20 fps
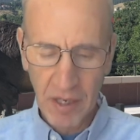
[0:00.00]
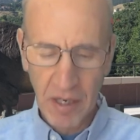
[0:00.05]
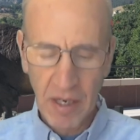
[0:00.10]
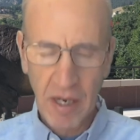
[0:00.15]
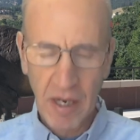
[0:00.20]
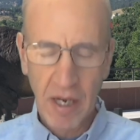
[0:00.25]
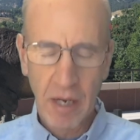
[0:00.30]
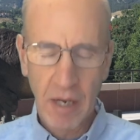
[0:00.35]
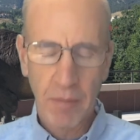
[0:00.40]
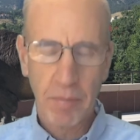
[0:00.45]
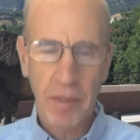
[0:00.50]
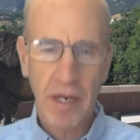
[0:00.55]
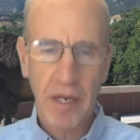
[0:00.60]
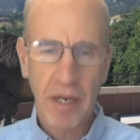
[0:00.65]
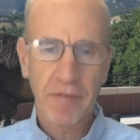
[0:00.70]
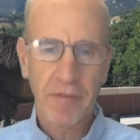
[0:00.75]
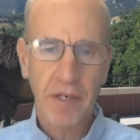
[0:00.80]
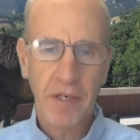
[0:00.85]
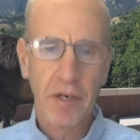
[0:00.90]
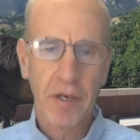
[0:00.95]
But
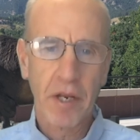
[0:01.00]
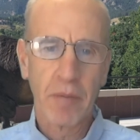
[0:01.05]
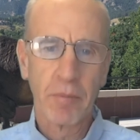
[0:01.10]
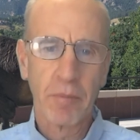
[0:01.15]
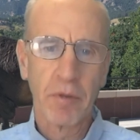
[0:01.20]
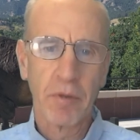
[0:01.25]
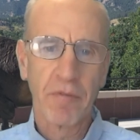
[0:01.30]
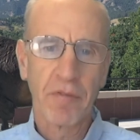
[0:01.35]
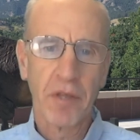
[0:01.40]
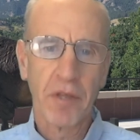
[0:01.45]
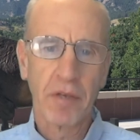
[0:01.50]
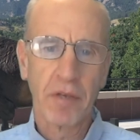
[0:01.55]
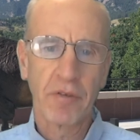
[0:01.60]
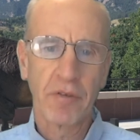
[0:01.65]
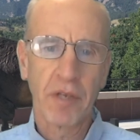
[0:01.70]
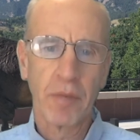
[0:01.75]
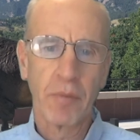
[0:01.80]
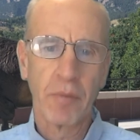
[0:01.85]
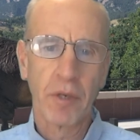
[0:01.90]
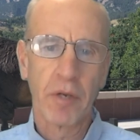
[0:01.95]
I've done a number of things.
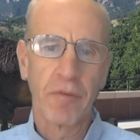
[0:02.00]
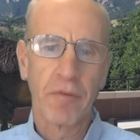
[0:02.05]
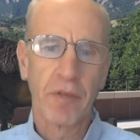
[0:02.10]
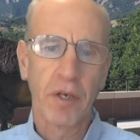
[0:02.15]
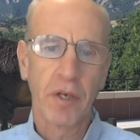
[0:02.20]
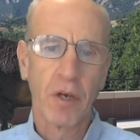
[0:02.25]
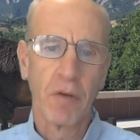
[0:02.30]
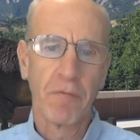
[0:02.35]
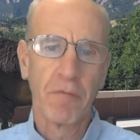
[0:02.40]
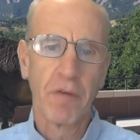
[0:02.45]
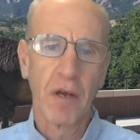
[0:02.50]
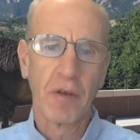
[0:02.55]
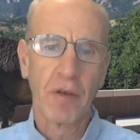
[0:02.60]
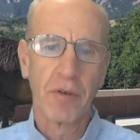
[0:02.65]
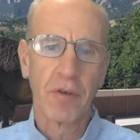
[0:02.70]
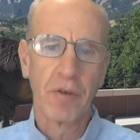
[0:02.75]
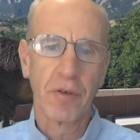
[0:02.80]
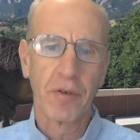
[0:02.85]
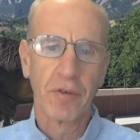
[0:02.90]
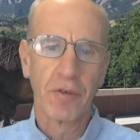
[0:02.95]
I'm one of the
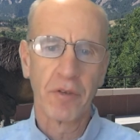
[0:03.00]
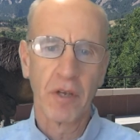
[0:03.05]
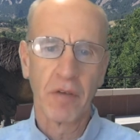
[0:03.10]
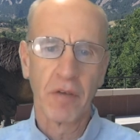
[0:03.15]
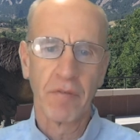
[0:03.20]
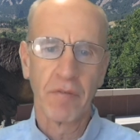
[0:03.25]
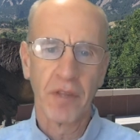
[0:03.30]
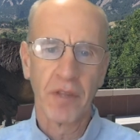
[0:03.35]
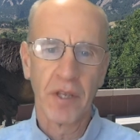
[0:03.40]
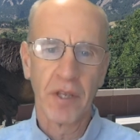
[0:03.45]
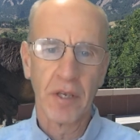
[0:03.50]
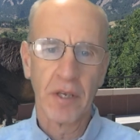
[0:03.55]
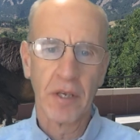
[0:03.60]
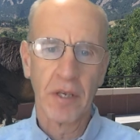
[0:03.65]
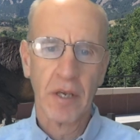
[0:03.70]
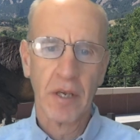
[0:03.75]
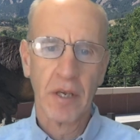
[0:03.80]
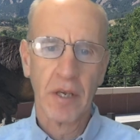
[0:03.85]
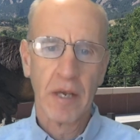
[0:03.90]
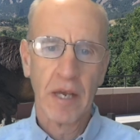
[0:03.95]
co-founders of the
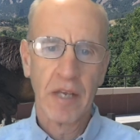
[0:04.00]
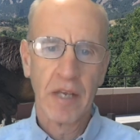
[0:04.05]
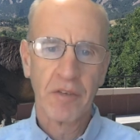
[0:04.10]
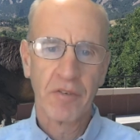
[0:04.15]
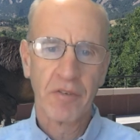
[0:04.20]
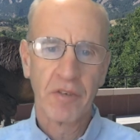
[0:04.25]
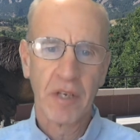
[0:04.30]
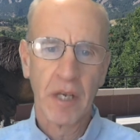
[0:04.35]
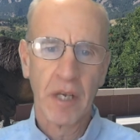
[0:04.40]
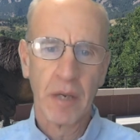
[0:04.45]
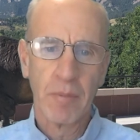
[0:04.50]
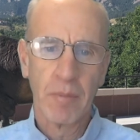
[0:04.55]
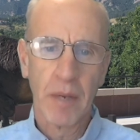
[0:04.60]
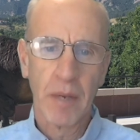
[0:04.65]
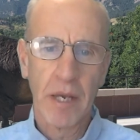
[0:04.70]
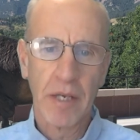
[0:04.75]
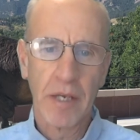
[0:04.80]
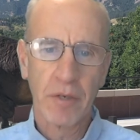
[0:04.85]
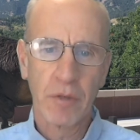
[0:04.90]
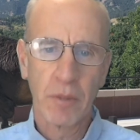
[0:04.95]
ACM
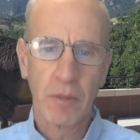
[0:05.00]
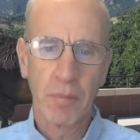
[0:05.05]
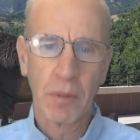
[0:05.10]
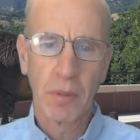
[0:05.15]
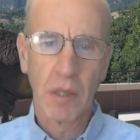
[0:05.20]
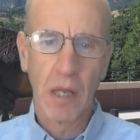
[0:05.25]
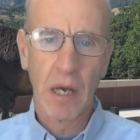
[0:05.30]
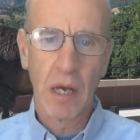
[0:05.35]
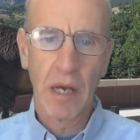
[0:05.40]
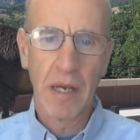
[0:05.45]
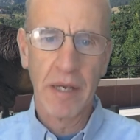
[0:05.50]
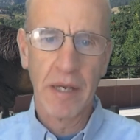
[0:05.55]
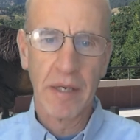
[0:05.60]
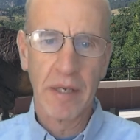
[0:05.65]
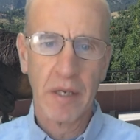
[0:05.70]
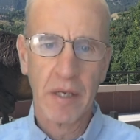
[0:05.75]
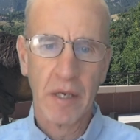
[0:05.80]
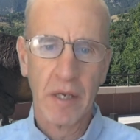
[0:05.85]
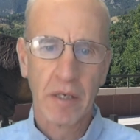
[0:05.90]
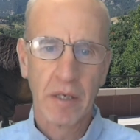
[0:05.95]
AIII
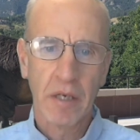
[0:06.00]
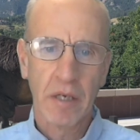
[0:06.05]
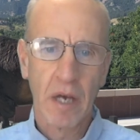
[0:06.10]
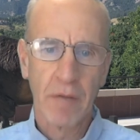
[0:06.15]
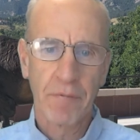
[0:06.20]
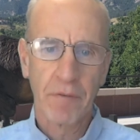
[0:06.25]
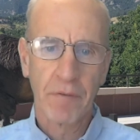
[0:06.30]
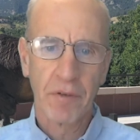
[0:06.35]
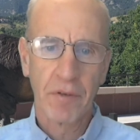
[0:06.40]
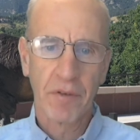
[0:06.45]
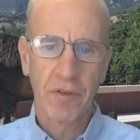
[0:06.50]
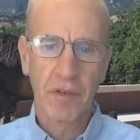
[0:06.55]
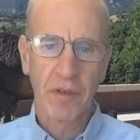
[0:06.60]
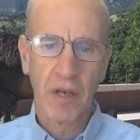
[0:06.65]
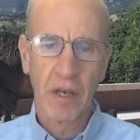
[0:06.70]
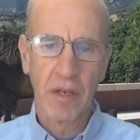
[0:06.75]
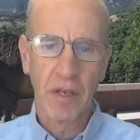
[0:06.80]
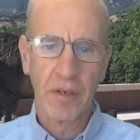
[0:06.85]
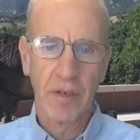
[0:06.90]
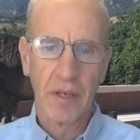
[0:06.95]
Conference
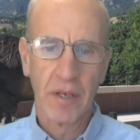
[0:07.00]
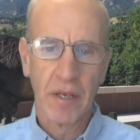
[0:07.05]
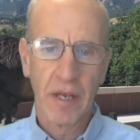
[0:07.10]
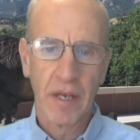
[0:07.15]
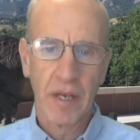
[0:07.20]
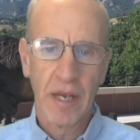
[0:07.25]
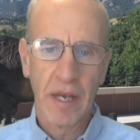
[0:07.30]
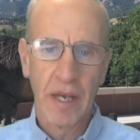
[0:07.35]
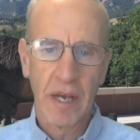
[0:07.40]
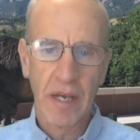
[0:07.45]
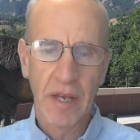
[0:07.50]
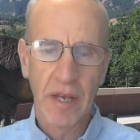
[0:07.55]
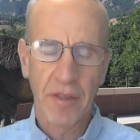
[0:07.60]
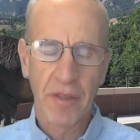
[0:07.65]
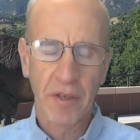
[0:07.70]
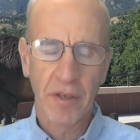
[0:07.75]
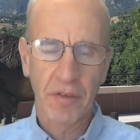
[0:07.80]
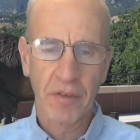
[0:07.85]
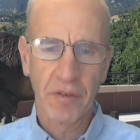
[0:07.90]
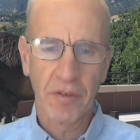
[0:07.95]
on AI
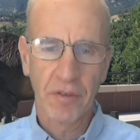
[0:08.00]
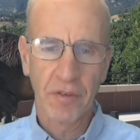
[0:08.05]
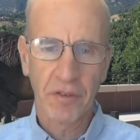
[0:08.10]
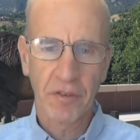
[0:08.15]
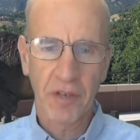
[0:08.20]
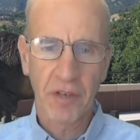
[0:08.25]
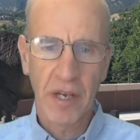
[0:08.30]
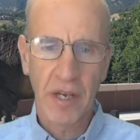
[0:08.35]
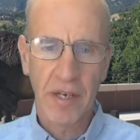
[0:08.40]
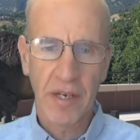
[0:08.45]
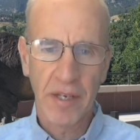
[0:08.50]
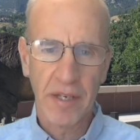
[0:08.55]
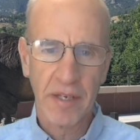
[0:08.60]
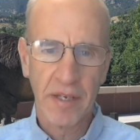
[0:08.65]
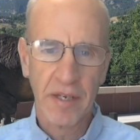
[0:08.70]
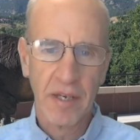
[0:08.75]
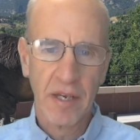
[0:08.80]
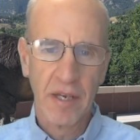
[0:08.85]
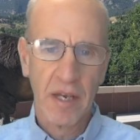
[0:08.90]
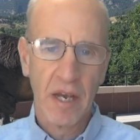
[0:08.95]
Ethics and
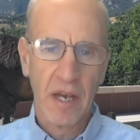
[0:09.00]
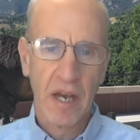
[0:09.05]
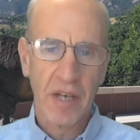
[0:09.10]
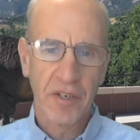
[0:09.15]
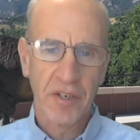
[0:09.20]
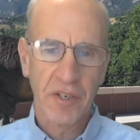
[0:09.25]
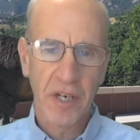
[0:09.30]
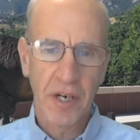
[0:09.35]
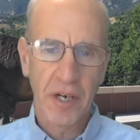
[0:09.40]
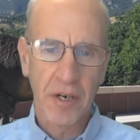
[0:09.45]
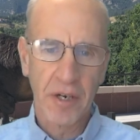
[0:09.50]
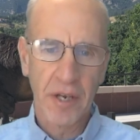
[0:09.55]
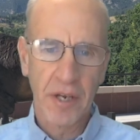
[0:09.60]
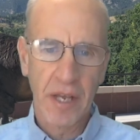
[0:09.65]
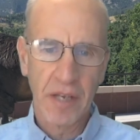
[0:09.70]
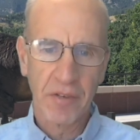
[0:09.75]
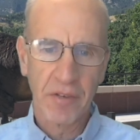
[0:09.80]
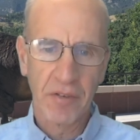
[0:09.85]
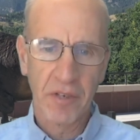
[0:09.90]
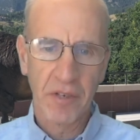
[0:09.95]
Society. I chair an
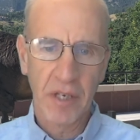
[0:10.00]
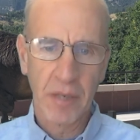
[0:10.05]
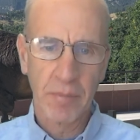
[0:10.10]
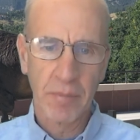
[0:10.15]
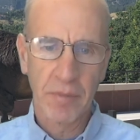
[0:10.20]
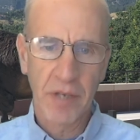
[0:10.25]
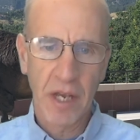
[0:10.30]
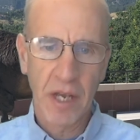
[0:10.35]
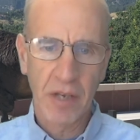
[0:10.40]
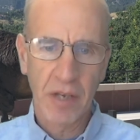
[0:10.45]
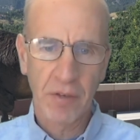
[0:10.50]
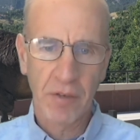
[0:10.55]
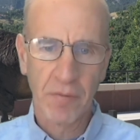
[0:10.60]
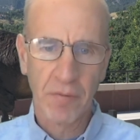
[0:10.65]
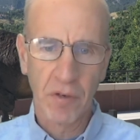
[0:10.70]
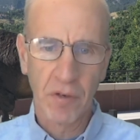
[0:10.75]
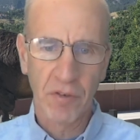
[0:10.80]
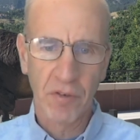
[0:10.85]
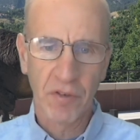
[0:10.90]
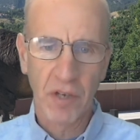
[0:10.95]
ACM task
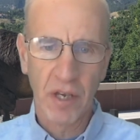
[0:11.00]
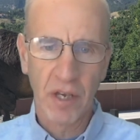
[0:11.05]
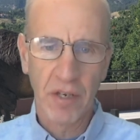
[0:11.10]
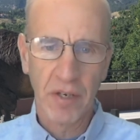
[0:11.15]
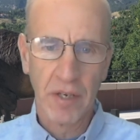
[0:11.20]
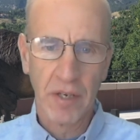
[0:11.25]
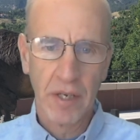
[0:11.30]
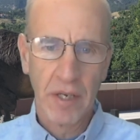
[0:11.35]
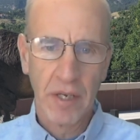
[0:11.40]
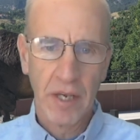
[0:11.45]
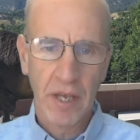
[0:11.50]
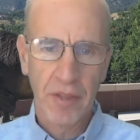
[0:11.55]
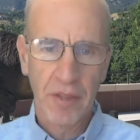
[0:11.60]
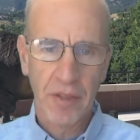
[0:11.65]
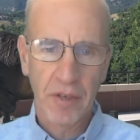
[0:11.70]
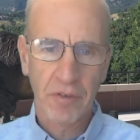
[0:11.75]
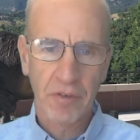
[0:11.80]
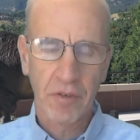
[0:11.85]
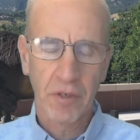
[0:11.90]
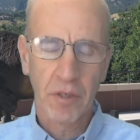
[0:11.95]
force on
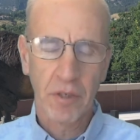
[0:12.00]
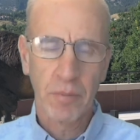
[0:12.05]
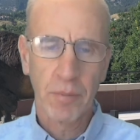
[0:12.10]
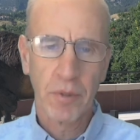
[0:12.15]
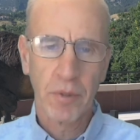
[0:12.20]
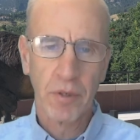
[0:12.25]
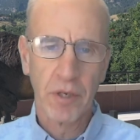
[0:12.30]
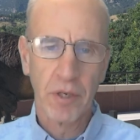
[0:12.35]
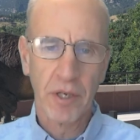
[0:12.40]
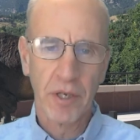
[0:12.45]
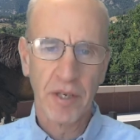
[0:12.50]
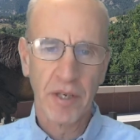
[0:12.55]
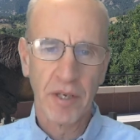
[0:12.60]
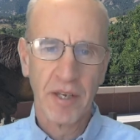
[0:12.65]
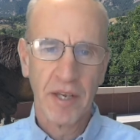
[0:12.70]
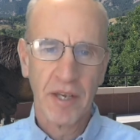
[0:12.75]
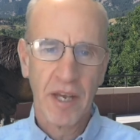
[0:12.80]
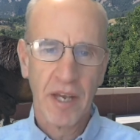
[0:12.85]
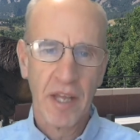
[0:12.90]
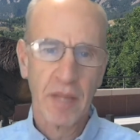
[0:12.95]
ethics and computing.
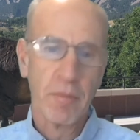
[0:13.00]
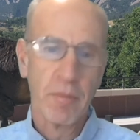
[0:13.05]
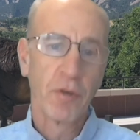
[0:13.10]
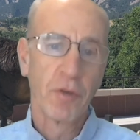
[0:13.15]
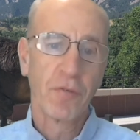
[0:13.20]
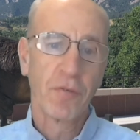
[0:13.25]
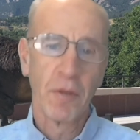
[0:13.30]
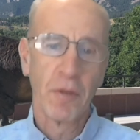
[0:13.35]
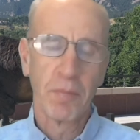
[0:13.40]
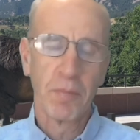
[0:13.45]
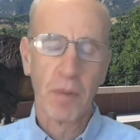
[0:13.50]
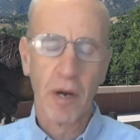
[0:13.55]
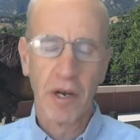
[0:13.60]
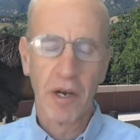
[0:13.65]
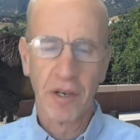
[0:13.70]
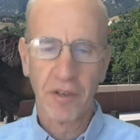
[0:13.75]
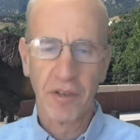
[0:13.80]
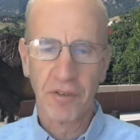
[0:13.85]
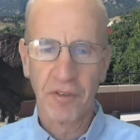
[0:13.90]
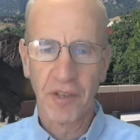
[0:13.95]
And the most fun
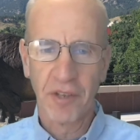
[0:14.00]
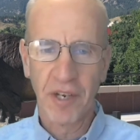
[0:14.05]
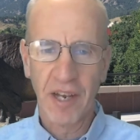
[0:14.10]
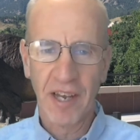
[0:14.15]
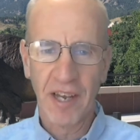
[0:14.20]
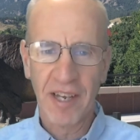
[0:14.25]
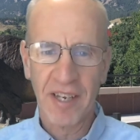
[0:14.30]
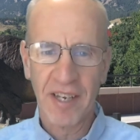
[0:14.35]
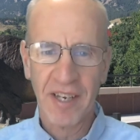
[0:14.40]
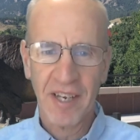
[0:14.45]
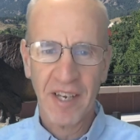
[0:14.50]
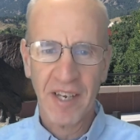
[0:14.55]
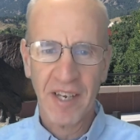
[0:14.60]
part is that I